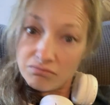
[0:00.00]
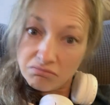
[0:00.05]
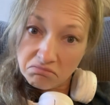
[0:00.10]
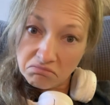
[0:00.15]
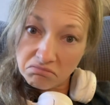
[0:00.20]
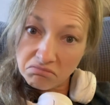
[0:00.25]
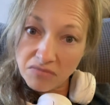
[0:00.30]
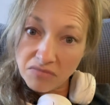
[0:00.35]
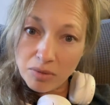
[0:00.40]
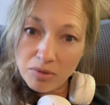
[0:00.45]

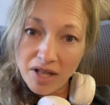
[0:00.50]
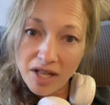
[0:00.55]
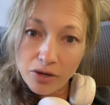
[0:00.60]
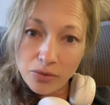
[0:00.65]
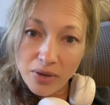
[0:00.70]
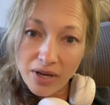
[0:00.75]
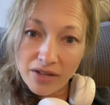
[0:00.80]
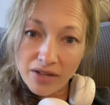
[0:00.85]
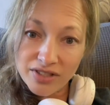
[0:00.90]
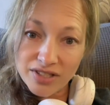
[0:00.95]
I'm glad we
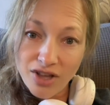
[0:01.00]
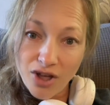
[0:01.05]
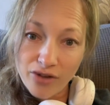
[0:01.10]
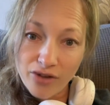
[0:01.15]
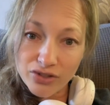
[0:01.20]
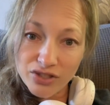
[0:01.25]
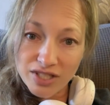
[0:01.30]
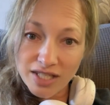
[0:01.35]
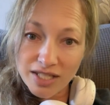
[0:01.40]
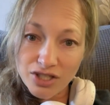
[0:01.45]
had this
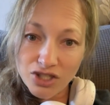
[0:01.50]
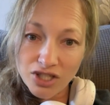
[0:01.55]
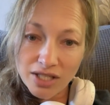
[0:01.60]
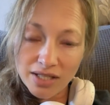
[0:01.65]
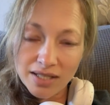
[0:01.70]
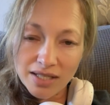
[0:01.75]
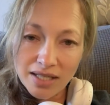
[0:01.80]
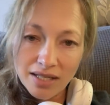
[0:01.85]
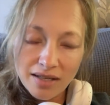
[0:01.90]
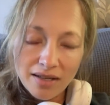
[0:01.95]
conversation.
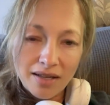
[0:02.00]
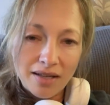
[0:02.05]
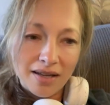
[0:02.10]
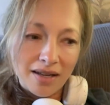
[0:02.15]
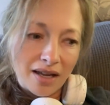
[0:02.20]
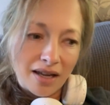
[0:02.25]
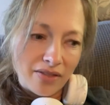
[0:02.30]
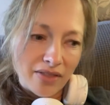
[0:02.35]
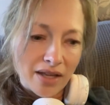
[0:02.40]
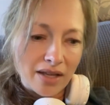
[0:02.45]

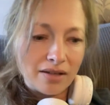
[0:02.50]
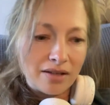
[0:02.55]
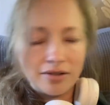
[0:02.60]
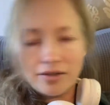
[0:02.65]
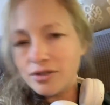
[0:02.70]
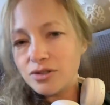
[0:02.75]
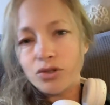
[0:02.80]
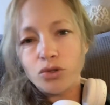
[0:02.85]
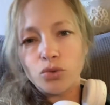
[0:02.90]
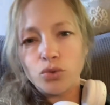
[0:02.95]
And then
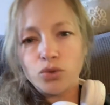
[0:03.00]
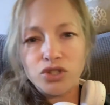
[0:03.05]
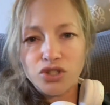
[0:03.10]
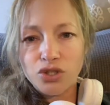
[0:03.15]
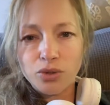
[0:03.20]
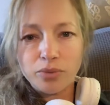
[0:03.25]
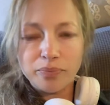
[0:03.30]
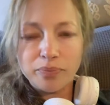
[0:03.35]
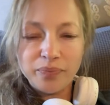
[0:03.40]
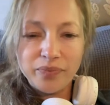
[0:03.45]

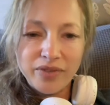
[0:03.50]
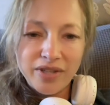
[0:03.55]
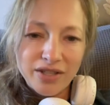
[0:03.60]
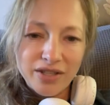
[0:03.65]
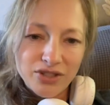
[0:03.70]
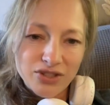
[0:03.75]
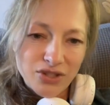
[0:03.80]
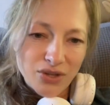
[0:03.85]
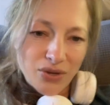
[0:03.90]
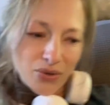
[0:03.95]
resume.
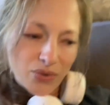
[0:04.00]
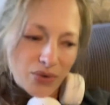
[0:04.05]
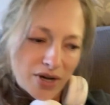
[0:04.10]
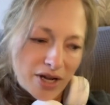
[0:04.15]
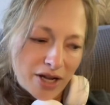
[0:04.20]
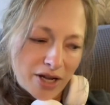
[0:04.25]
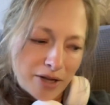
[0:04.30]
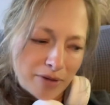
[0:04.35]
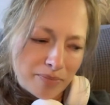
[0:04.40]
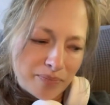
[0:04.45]

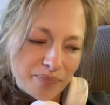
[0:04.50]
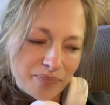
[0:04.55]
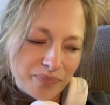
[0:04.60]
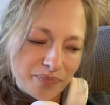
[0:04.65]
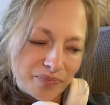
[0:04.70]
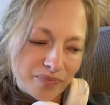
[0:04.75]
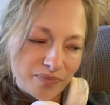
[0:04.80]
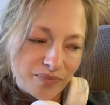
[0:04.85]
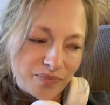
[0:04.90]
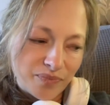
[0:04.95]
So,
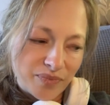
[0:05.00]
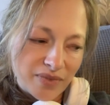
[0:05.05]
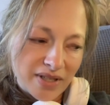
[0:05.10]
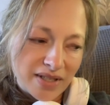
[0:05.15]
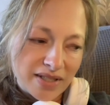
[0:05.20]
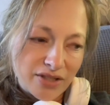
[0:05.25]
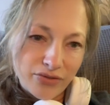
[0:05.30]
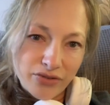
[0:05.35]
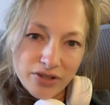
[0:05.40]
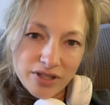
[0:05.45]

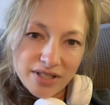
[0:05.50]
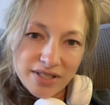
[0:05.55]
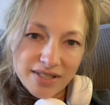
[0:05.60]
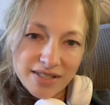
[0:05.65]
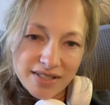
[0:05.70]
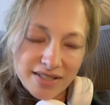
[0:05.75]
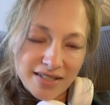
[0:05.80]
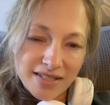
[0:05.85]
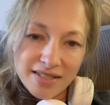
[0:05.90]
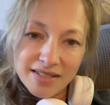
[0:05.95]

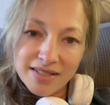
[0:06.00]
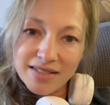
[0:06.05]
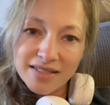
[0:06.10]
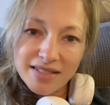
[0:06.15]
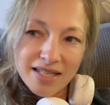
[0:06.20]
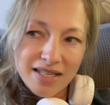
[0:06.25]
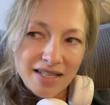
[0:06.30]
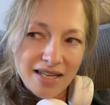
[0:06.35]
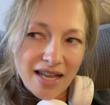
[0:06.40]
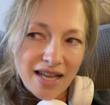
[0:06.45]
differences
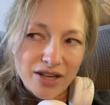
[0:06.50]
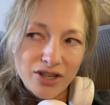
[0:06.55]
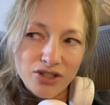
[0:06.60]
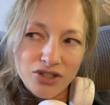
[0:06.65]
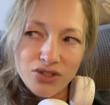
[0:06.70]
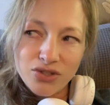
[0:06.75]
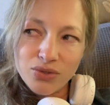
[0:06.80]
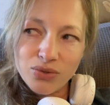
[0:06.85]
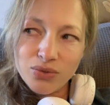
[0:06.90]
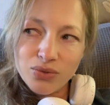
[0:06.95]
in
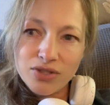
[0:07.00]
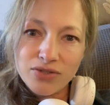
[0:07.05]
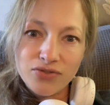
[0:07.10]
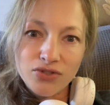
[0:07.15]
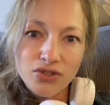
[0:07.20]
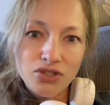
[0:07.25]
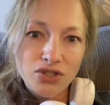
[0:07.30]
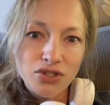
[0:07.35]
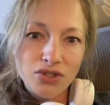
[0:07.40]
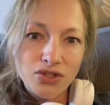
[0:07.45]
attitudes for
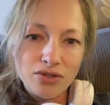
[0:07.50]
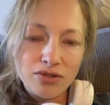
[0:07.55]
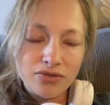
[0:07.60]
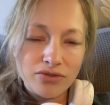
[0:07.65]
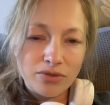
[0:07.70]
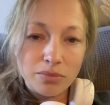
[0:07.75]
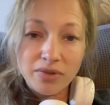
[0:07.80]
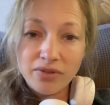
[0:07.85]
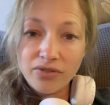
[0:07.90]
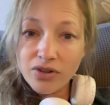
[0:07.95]
sure
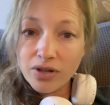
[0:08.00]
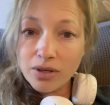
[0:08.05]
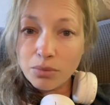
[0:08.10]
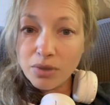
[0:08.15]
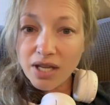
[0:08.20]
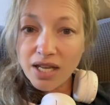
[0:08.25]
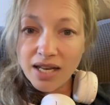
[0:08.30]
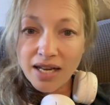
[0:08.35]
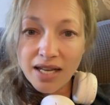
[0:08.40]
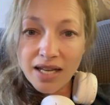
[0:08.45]
from the very
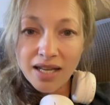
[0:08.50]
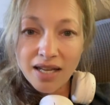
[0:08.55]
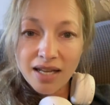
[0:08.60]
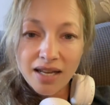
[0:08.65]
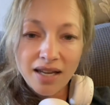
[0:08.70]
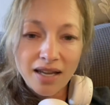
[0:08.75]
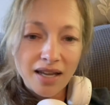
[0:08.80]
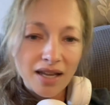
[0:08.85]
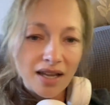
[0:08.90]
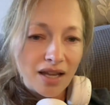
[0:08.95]
beginning,
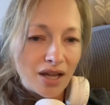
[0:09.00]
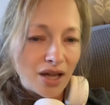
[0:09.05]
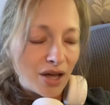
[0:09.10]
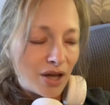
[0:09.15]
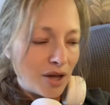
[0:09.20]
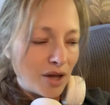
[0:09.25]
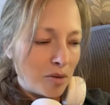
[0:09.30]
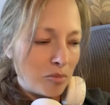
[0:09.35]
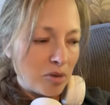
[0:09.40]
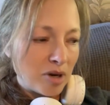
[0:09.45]

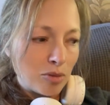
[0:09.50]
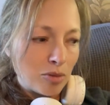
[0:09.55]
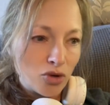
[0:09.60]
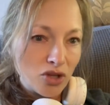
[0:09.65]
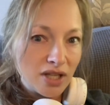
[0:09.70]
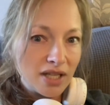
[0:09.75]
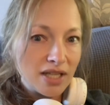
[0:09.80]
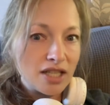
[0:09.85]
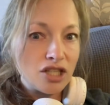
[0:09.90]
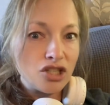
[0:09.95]
but I'm
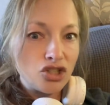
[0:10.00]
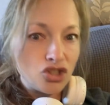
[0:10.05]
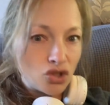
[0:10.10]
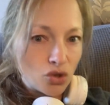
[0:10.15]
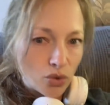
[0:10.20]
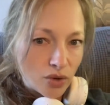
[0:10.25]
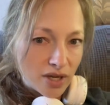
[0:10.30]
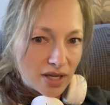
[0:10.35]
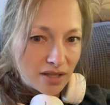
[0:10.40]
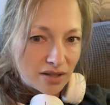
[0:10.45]
really
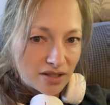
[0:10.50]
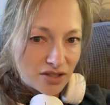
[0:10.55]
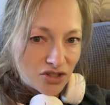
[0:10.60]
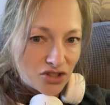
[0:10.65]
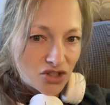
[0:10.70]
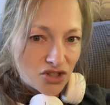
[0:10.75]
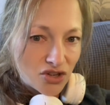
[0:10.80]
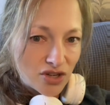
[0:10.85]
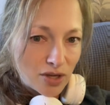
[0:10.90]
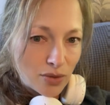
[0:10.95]
enjoying this
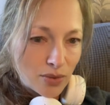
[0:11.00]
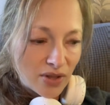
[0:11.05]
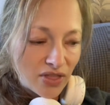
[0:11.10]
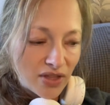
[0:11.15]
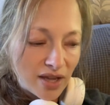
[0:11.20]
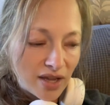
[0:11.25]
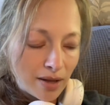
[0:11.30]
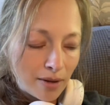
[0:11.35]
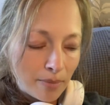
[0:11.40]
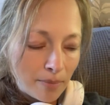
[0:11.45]
journey with
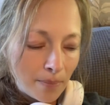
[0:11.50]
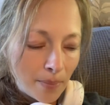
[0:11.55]
him.